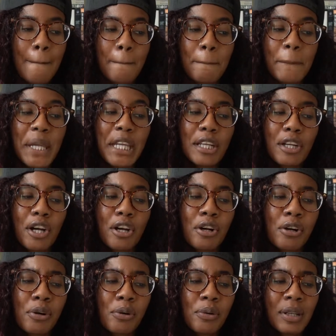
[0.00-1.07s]

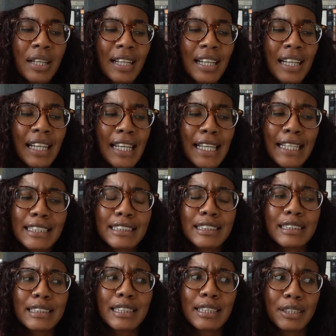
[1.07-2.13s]
Bingo!
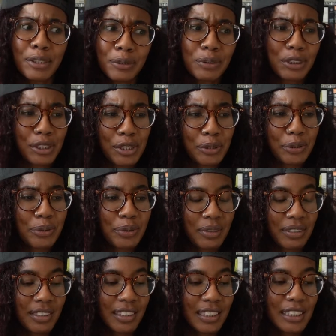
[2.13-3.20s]
Excuse you!
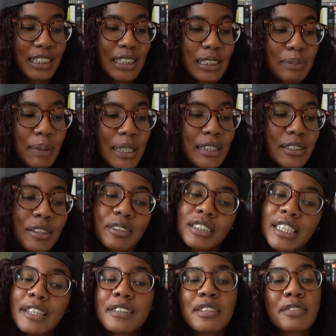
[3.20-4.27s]
She spins her
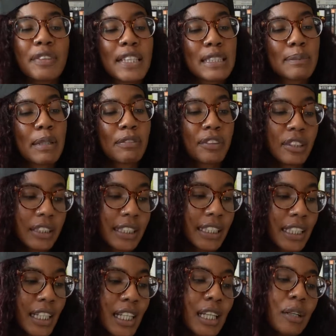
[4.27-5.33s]
chair to face me fully,
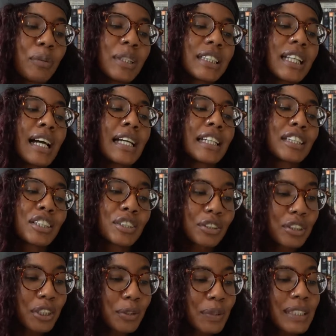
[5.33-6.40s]
which I
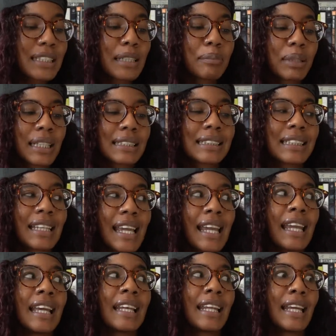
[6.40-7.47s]
assure you is a blessing
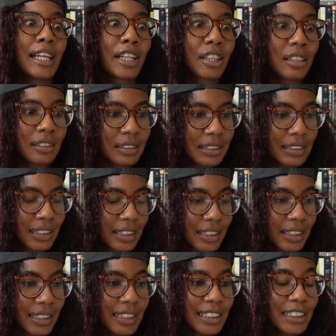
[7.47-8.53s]
and a curse.
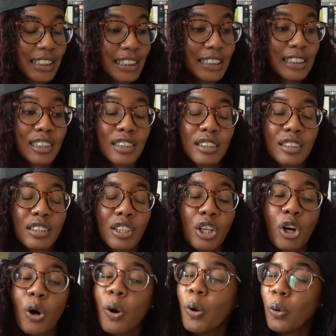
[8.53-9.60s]
She's
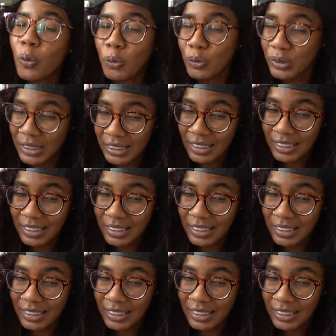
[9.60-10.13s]
cold.